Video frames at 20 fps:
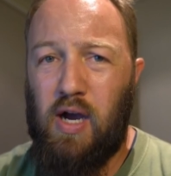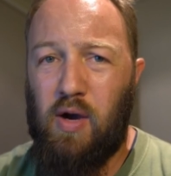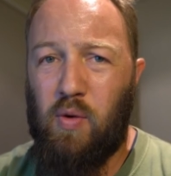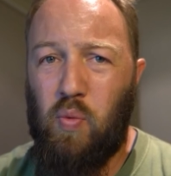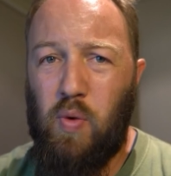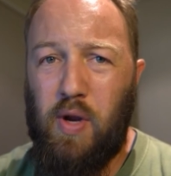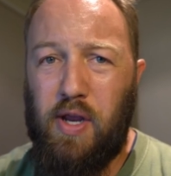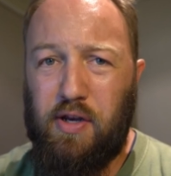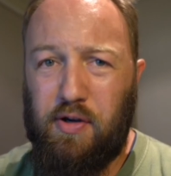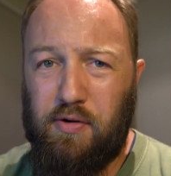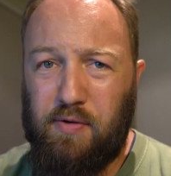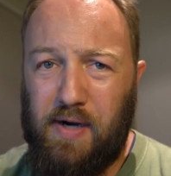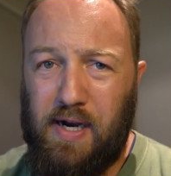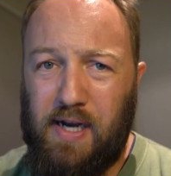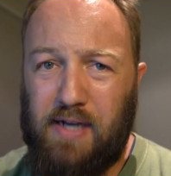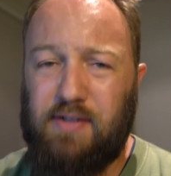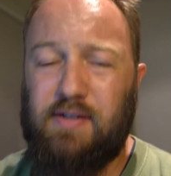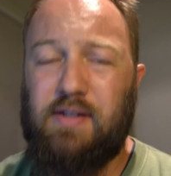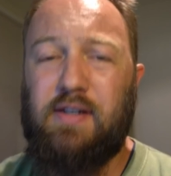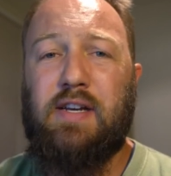where you're
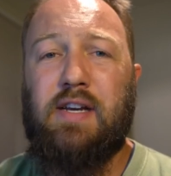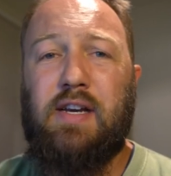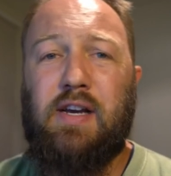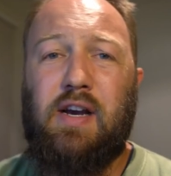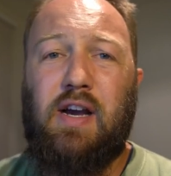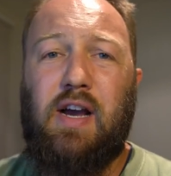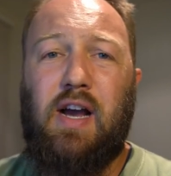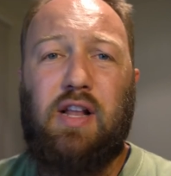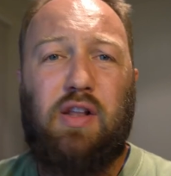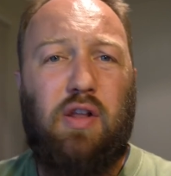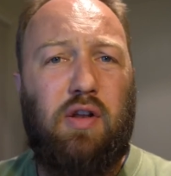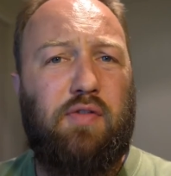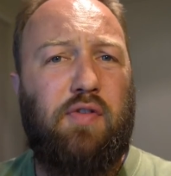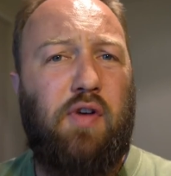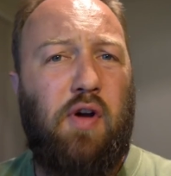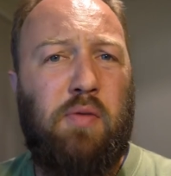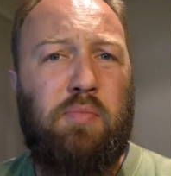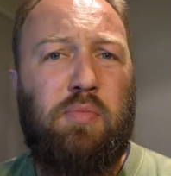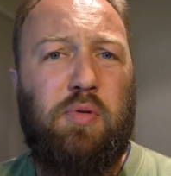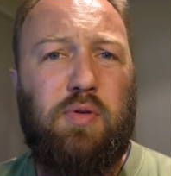at, a lot of
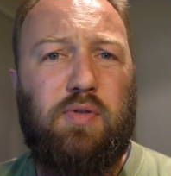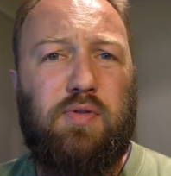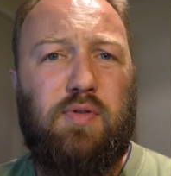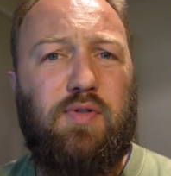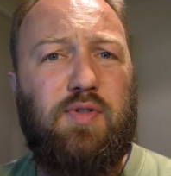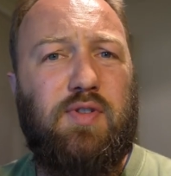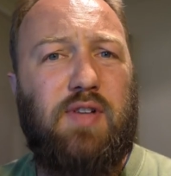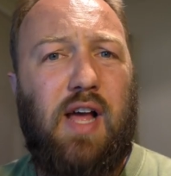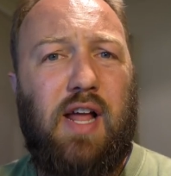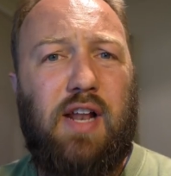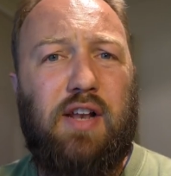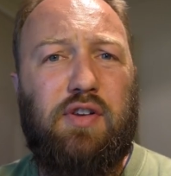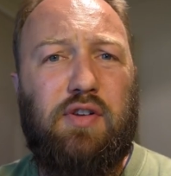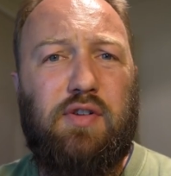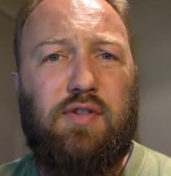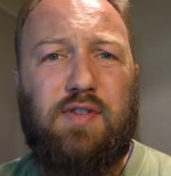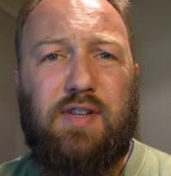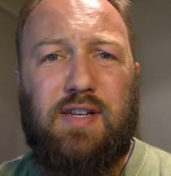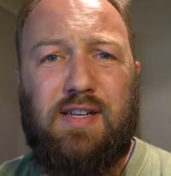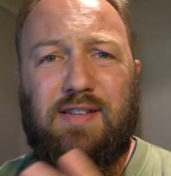homebrewers have started
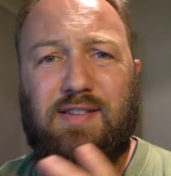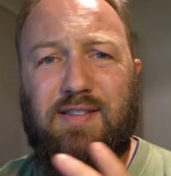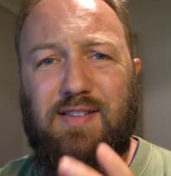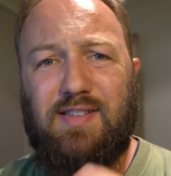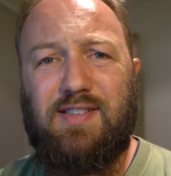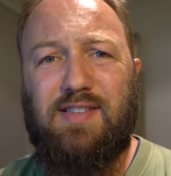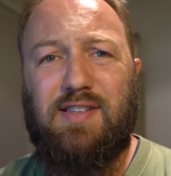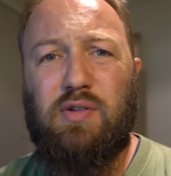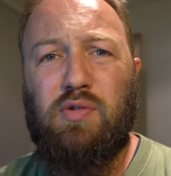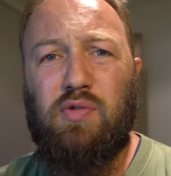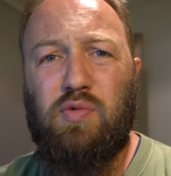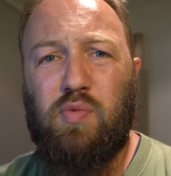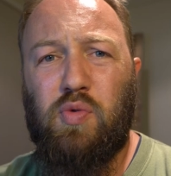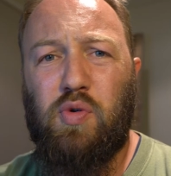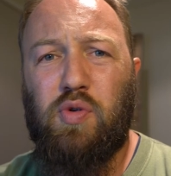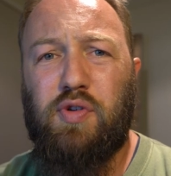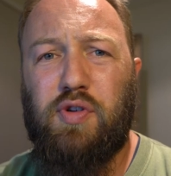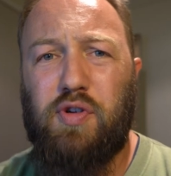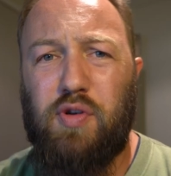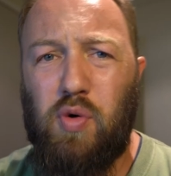using distilled
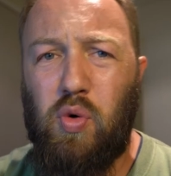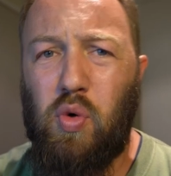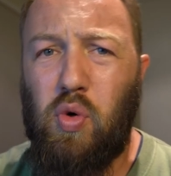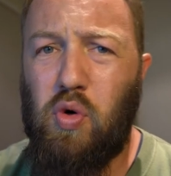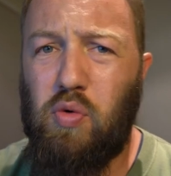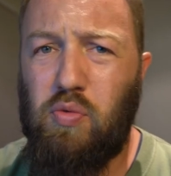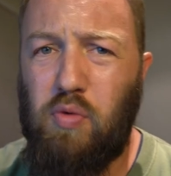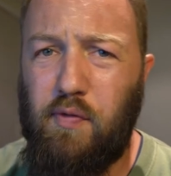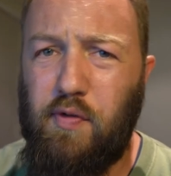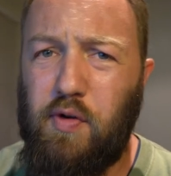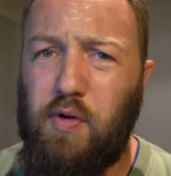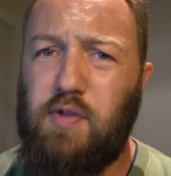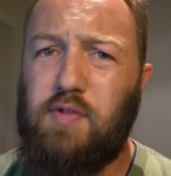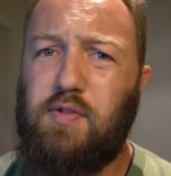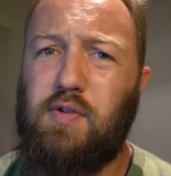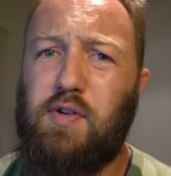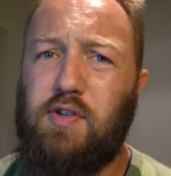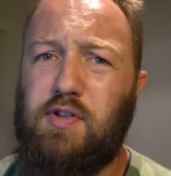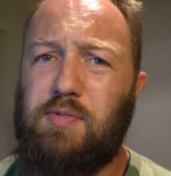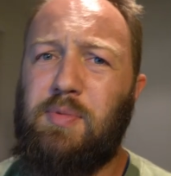water or
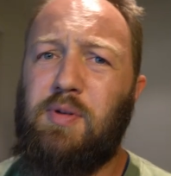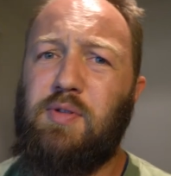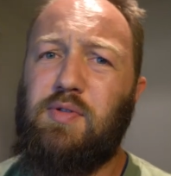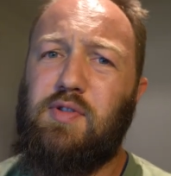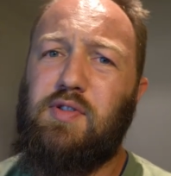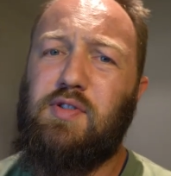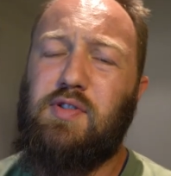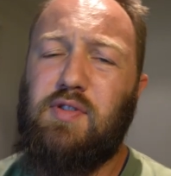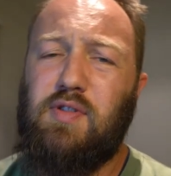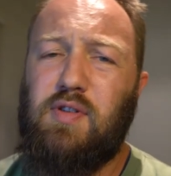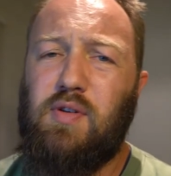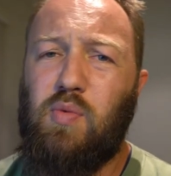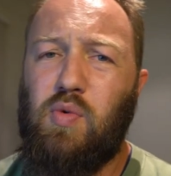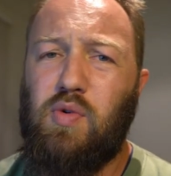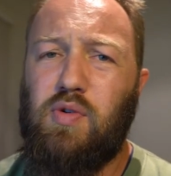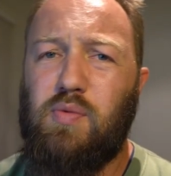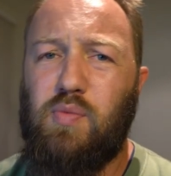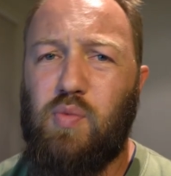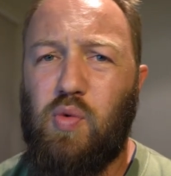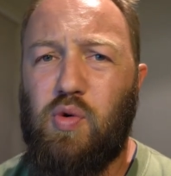reverse osmosis
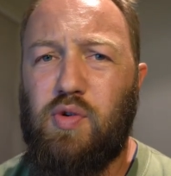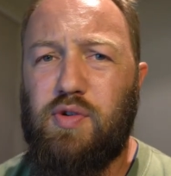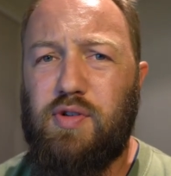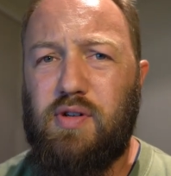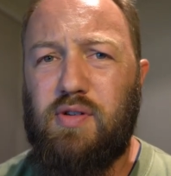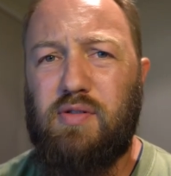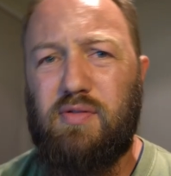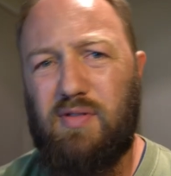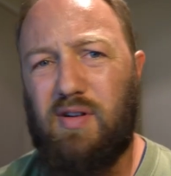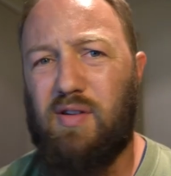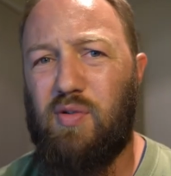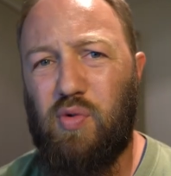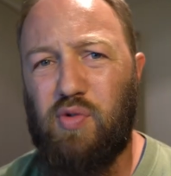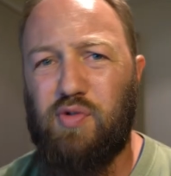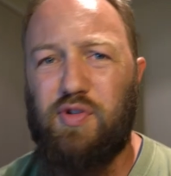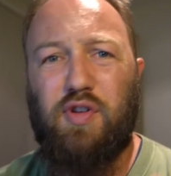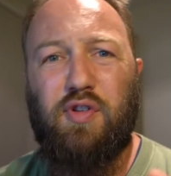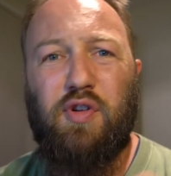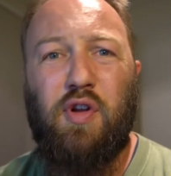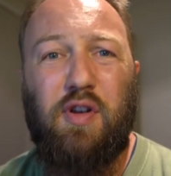water,
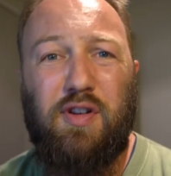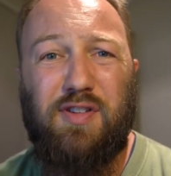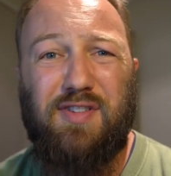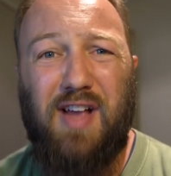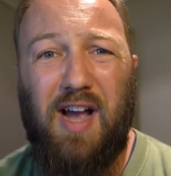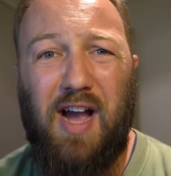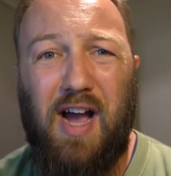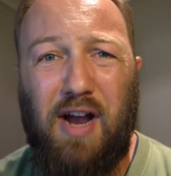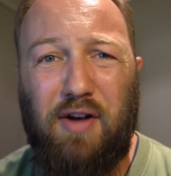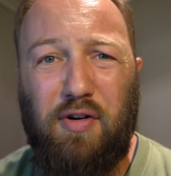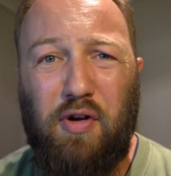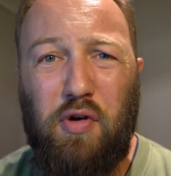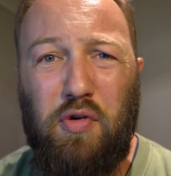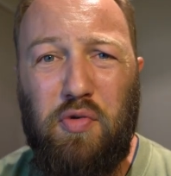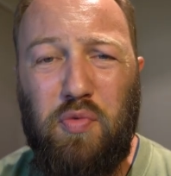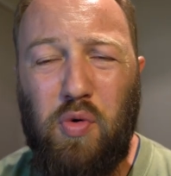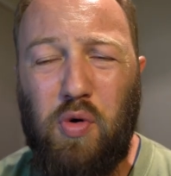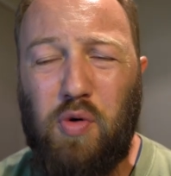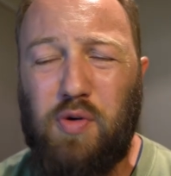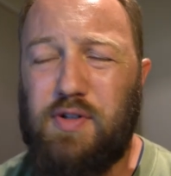also known as
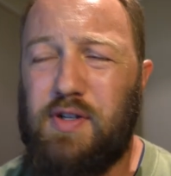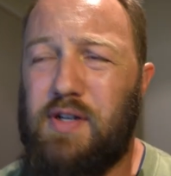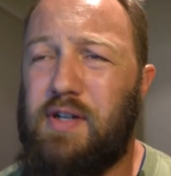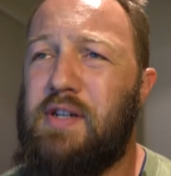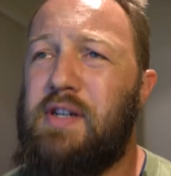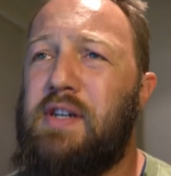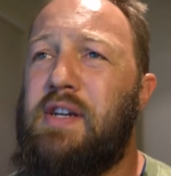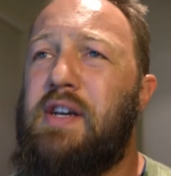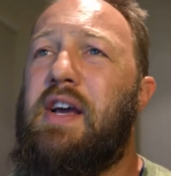RO water,